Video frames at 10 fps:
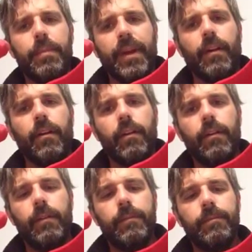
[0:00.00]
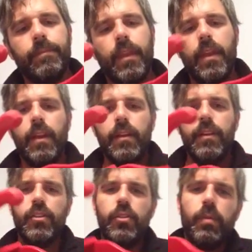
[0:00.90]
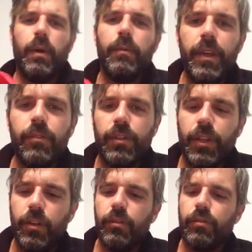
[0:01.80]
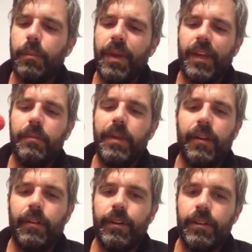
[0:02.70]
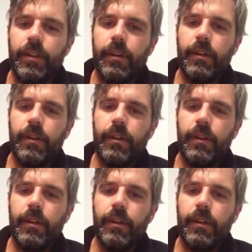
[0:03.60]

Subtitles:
picker. This is what we used to use for picking berries.